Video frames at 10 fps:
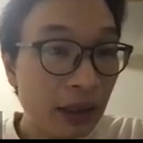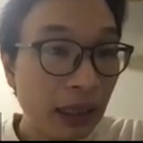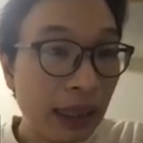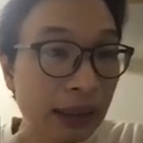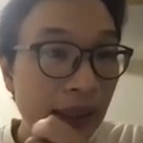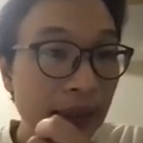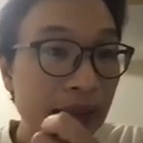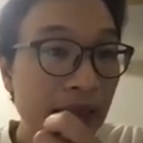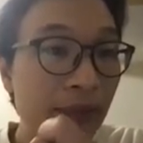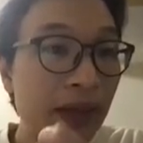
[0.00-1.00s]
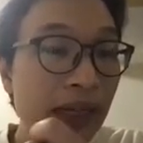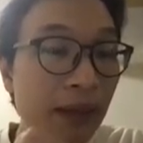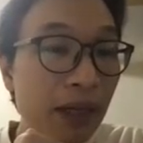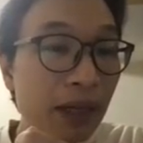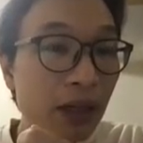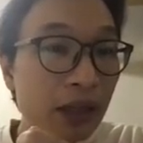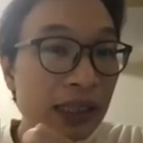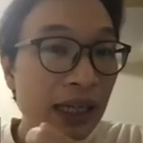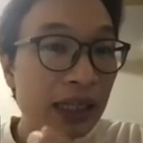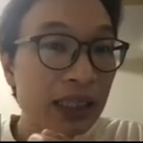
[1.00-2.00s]
And gamma gamma dot
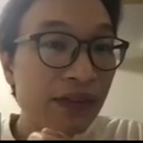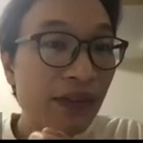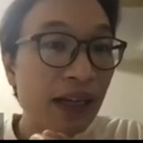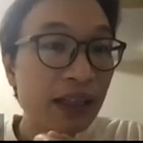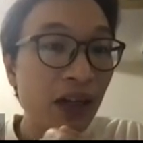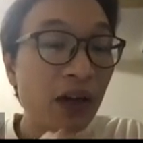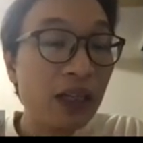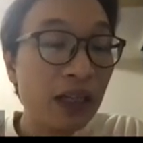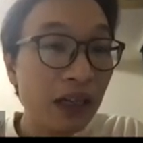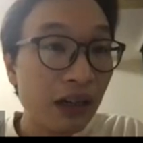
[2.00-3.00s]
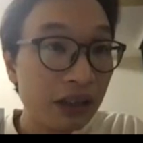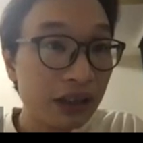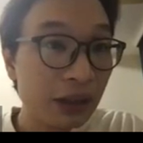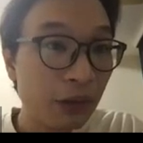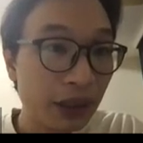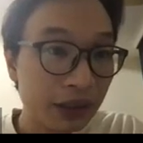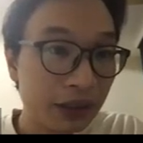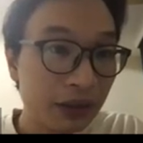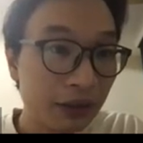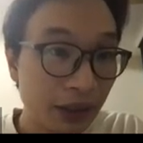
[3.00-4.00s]
satisfy the Euler Lagrange
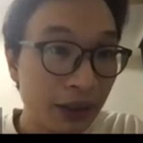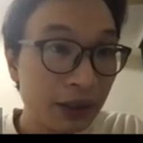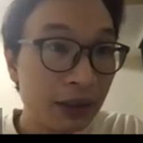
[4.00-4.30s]
equation, right?